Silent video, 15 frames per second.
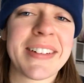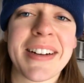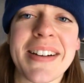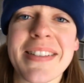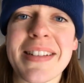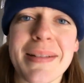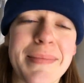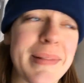
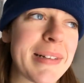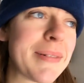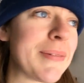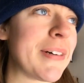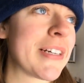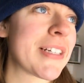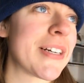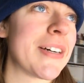gross. I'm about to
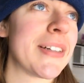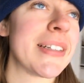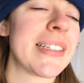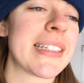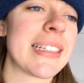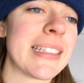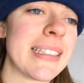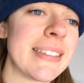wash all these
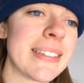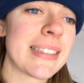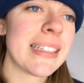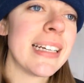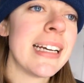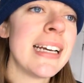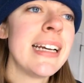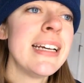clothes.
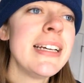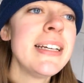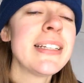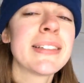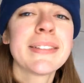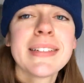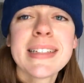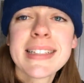
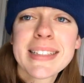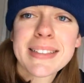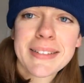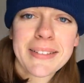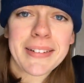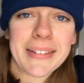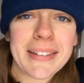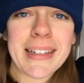So it is so
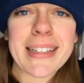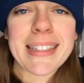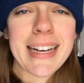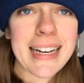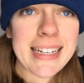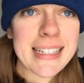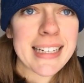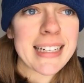cold
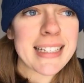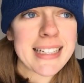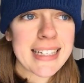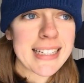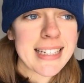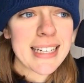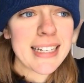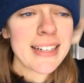outside. It's like
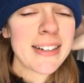16